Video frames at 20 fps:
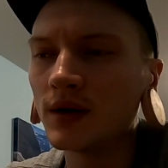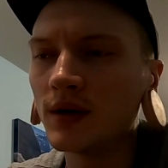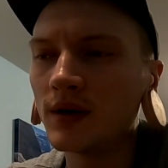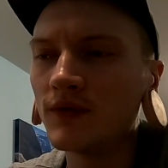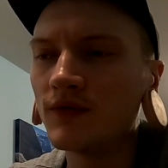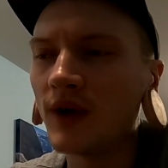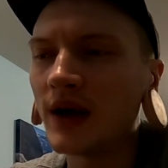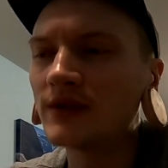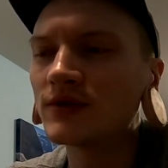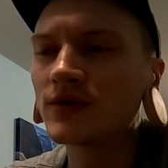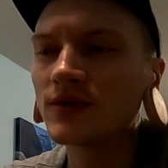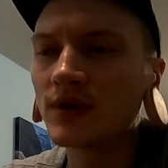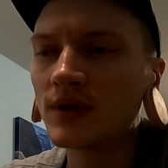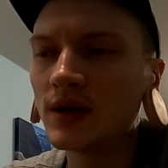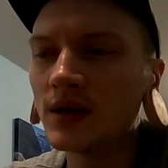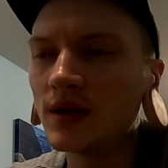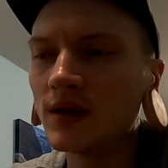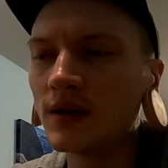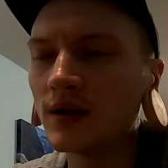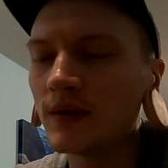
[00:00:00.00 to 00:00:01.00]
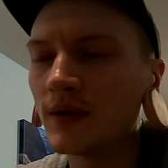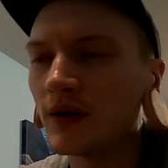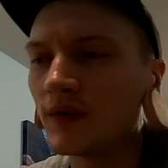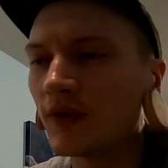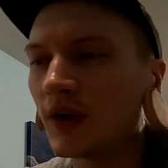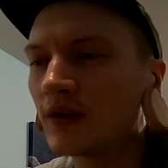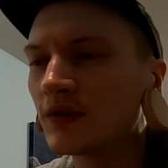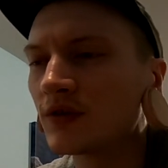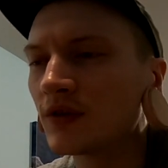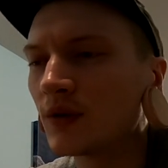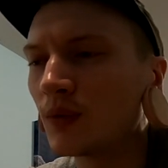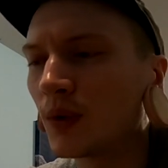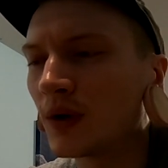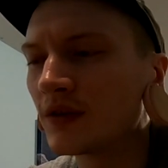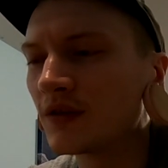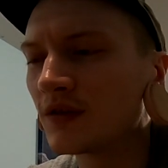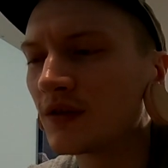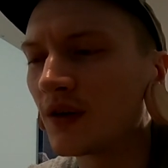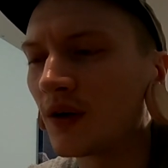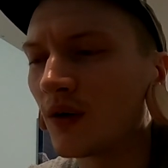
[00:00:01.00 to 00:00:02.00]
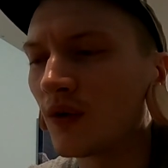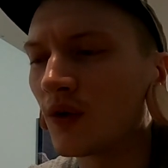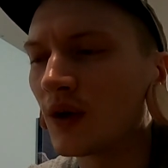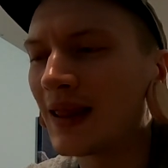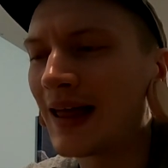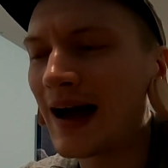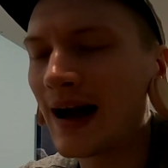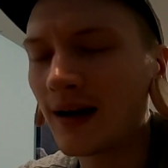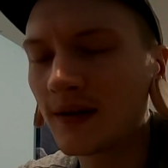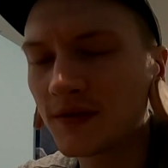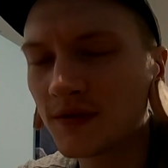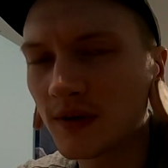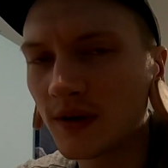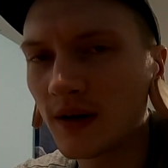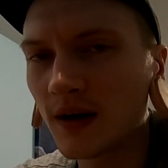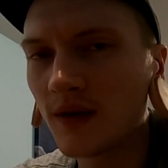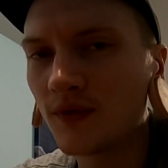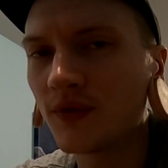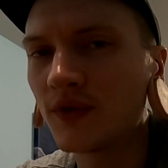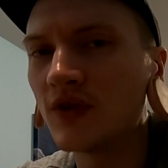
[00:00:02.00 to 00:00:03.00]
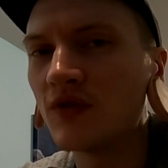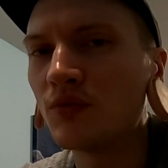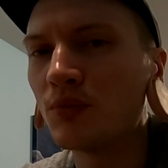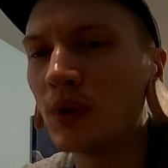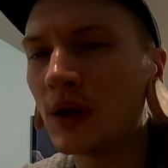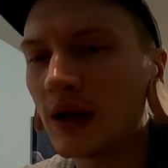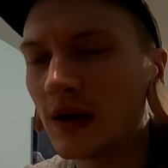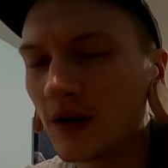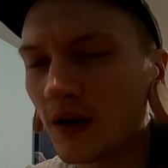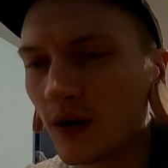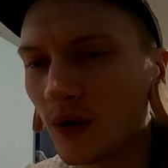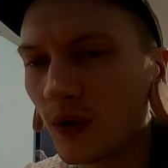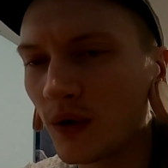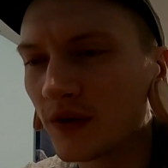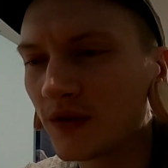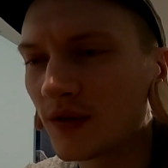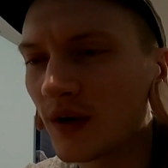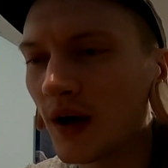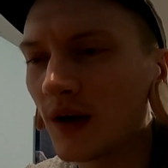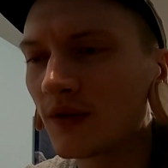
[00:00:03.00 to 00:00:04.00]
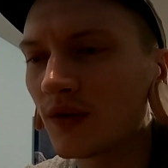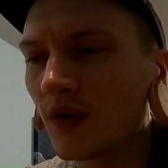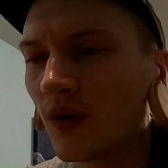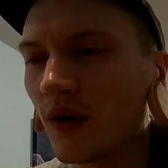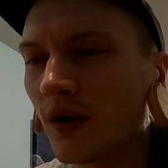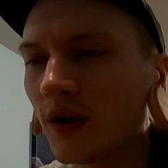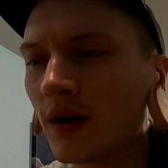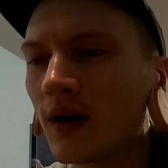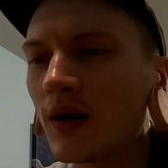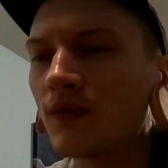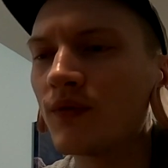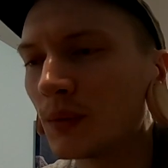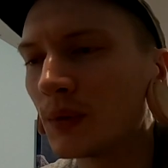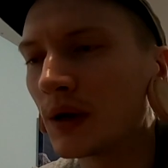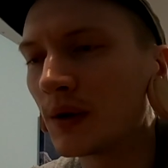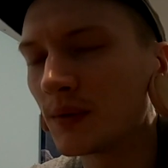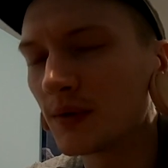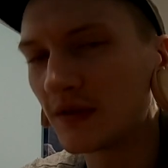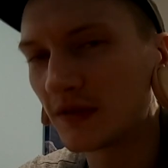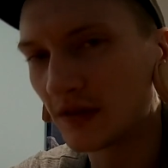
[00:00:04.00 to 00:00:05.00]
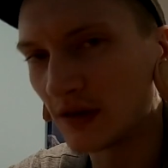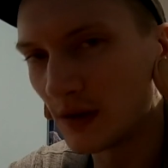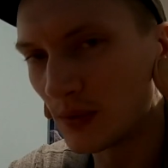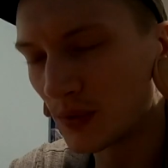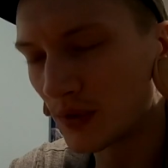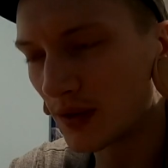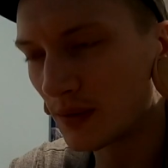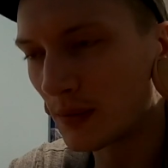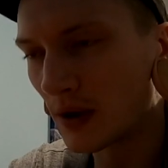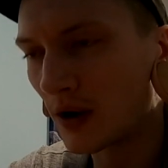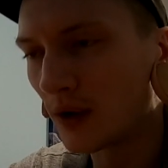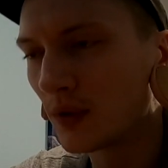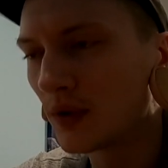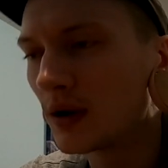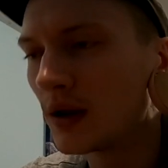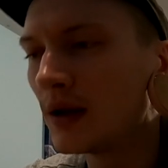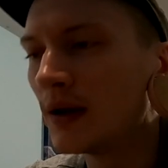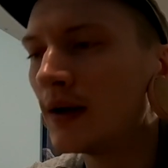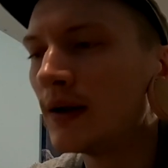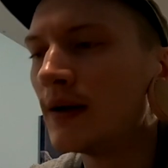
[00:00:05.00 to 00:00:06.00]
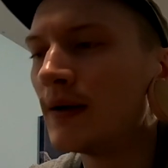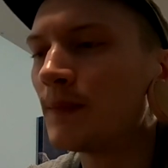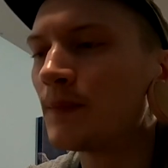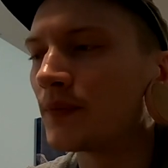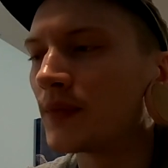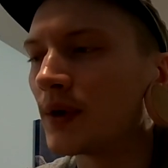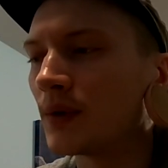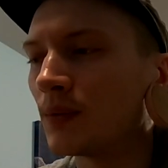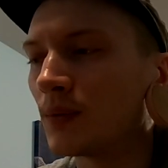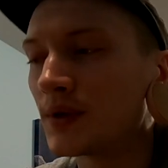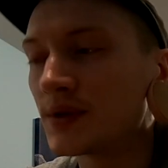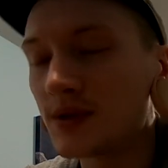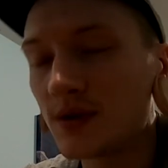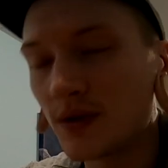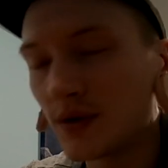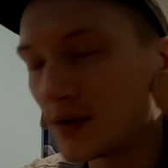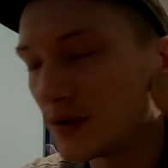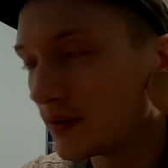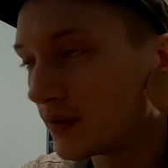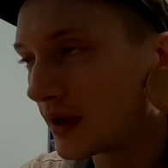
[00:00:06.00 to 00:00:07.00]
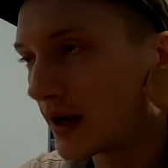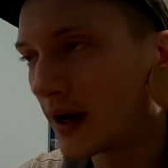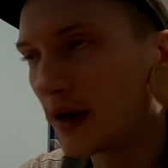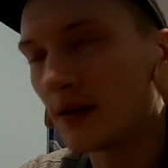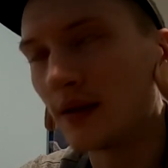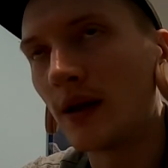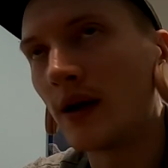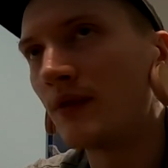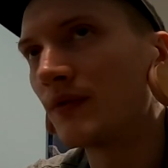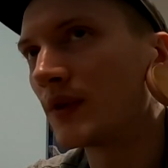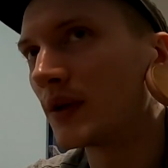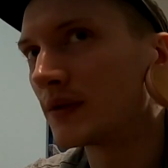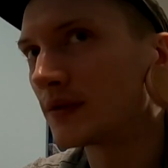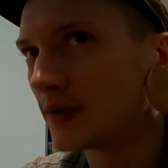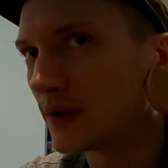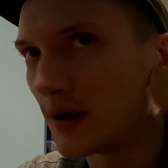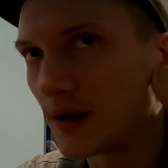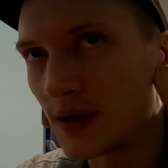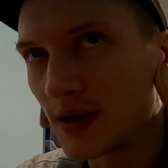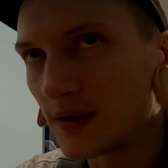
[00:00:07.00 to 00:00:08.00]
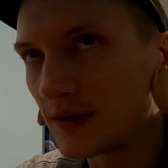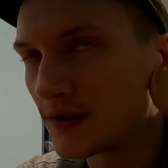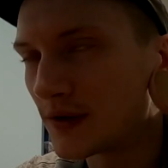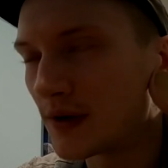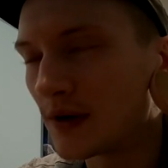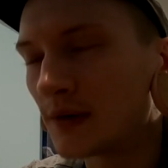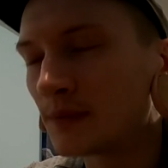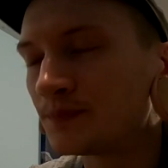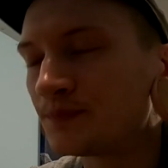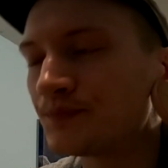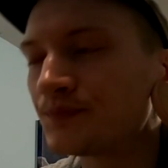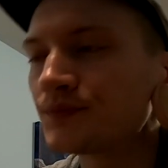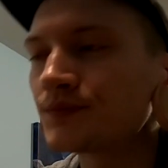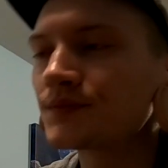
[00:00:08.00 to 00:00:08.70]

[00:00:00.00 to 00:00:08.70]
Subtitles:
Eventually once they're relaxed enough and you've been at your goal size long enough, you'll be able to sleep with them out. And once you can do that, life gets a lot easier.